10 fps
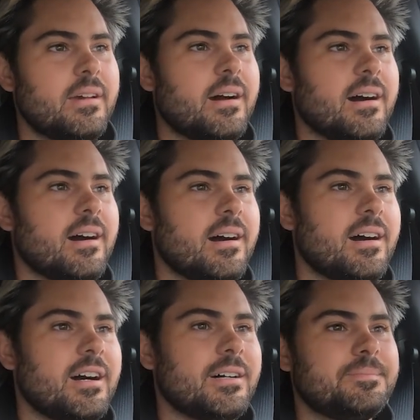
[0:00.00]

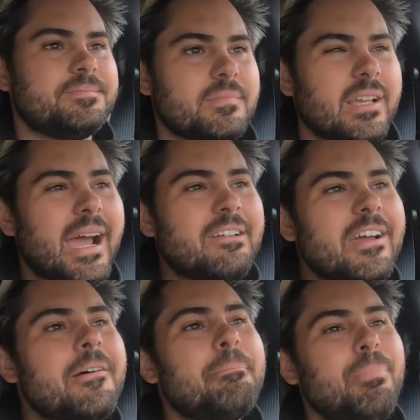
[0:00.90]
Kind of
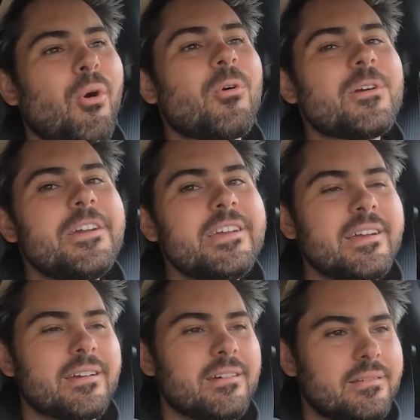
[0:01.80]
like a boring